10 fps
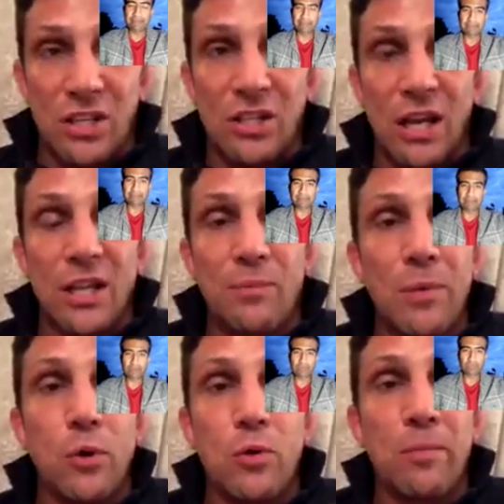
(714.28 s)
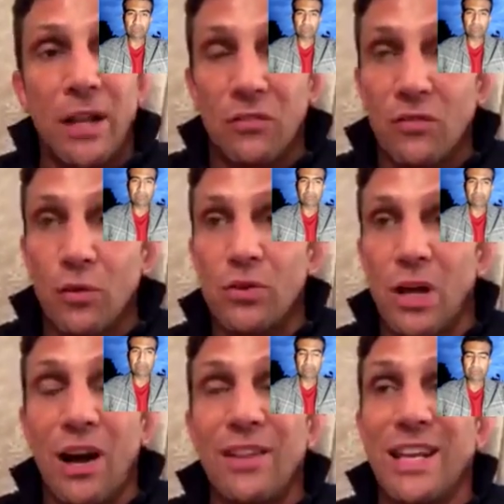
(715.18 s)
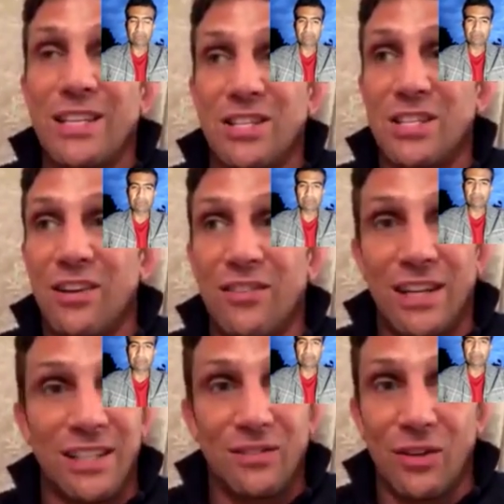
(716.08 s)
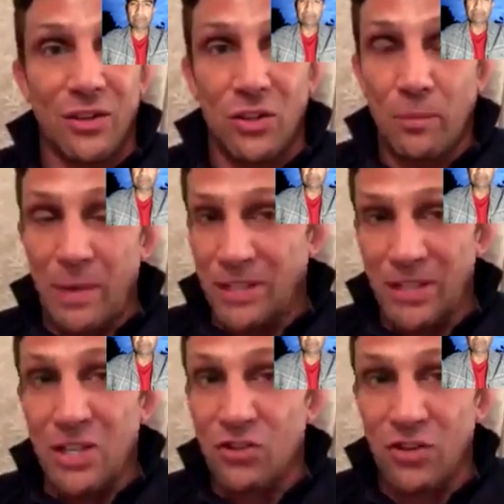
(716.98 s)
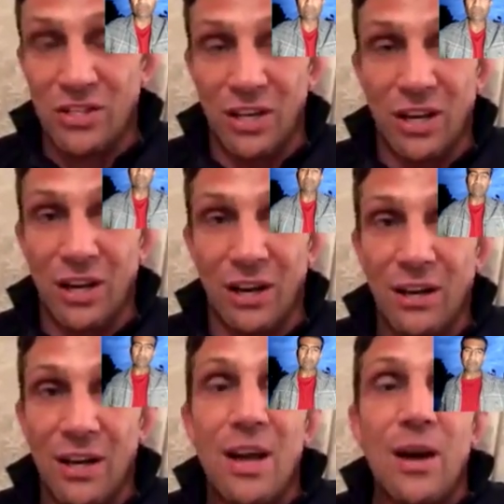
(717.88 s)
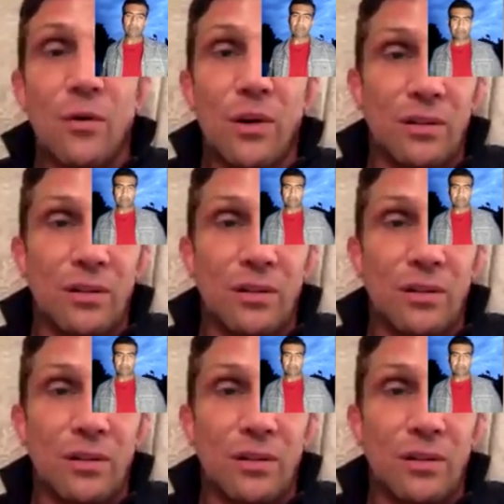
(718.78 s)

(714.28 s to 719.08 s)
and the people who make the rules aren't necessarily got your best interests at heart. Look at